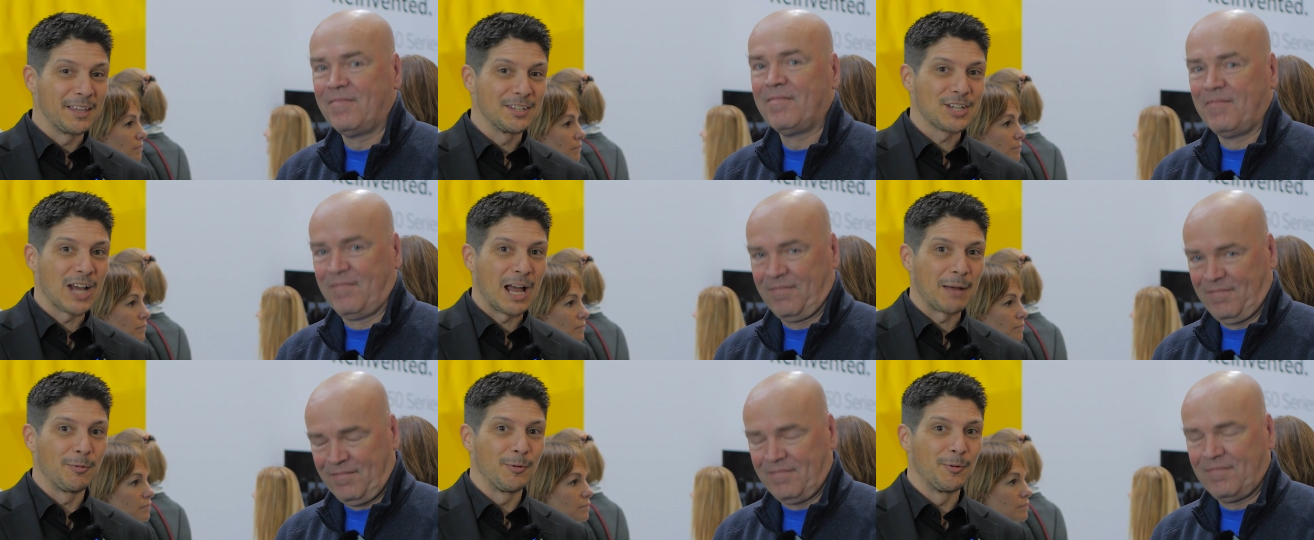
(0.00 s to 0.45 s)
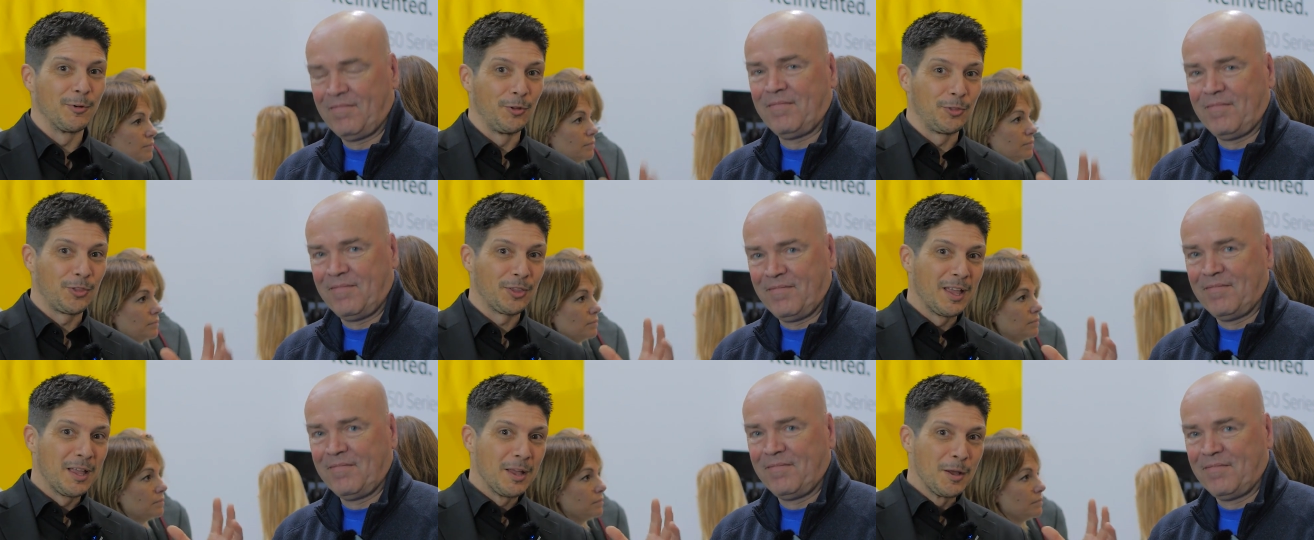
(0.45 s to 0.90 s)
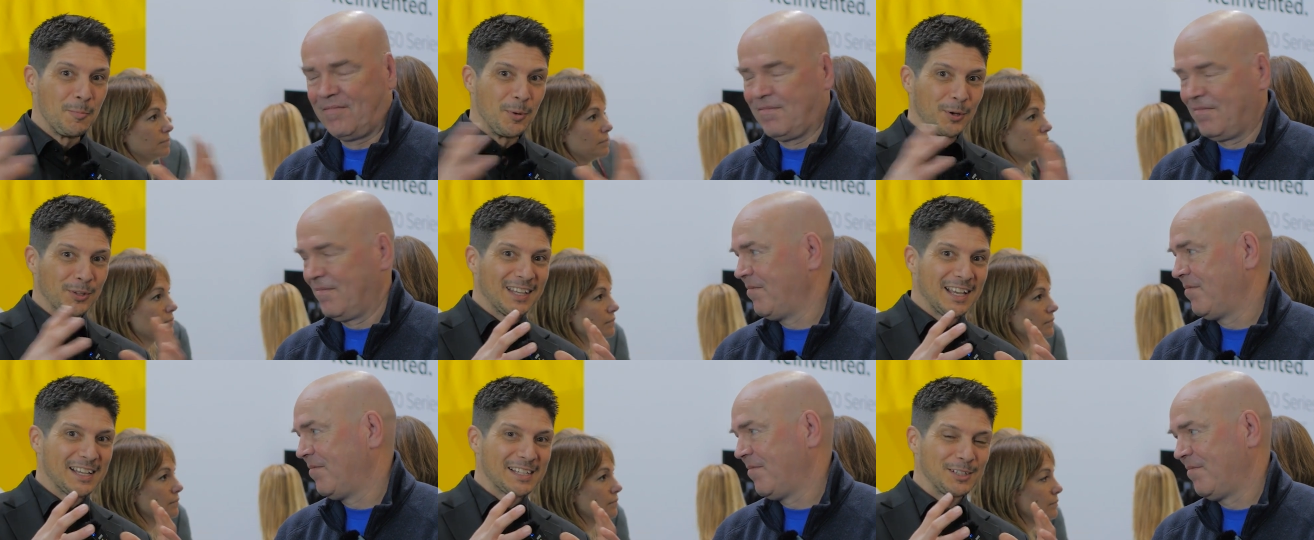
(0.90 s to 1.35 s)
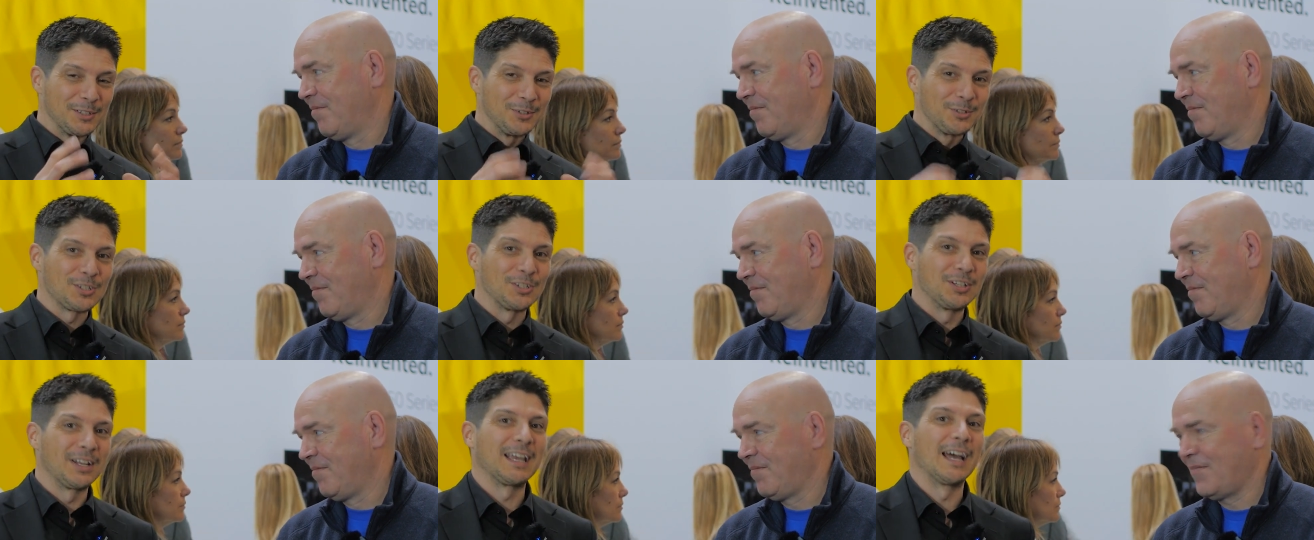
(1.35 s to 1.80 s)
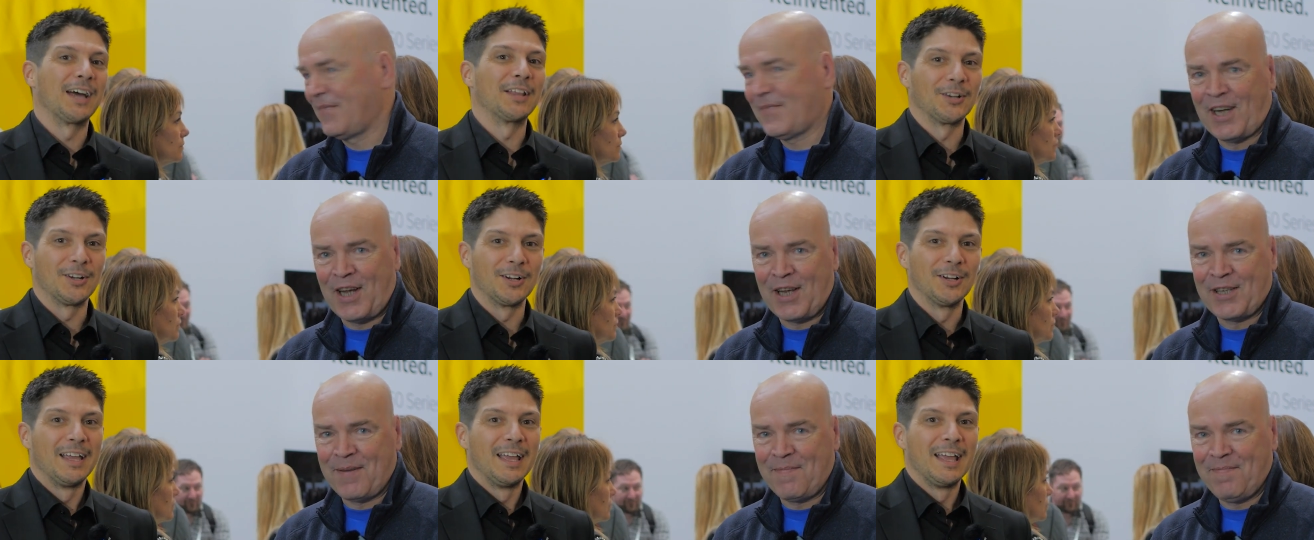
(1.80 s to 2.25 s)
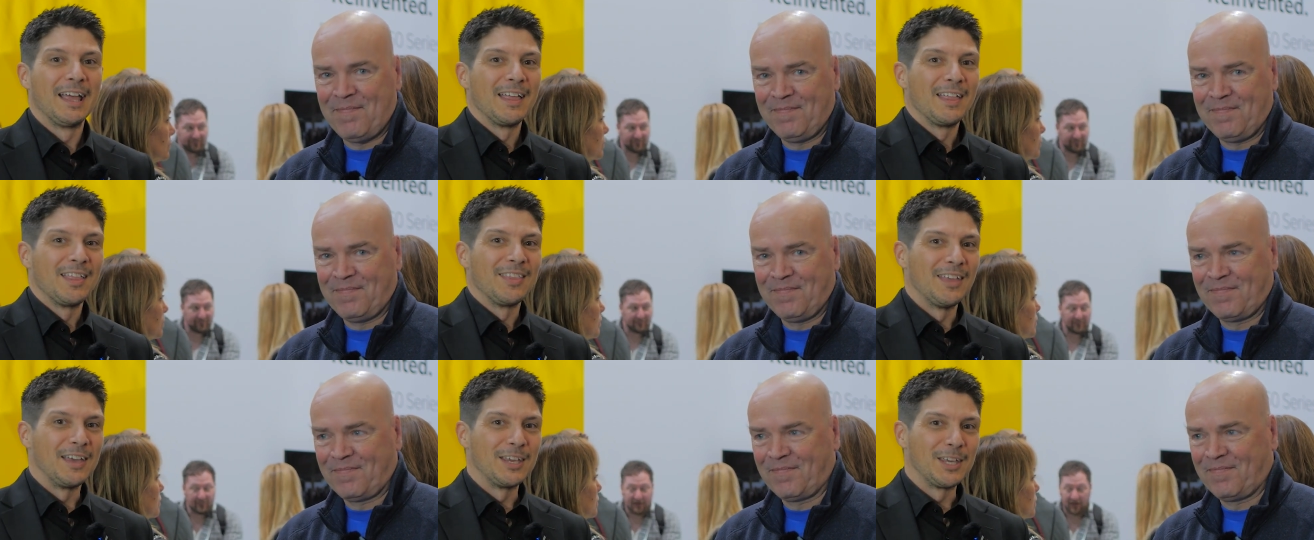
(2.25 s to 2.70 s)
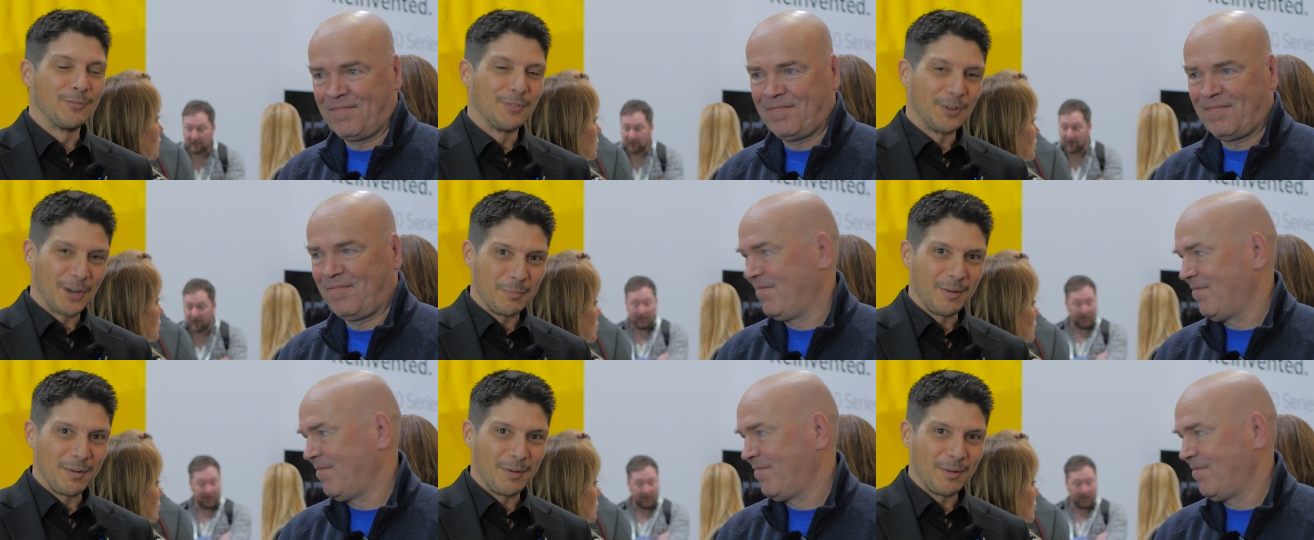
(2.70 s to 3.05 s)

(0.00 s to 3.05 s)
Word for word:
Speaker 1: Jabra booth, put that solution together. Thank you very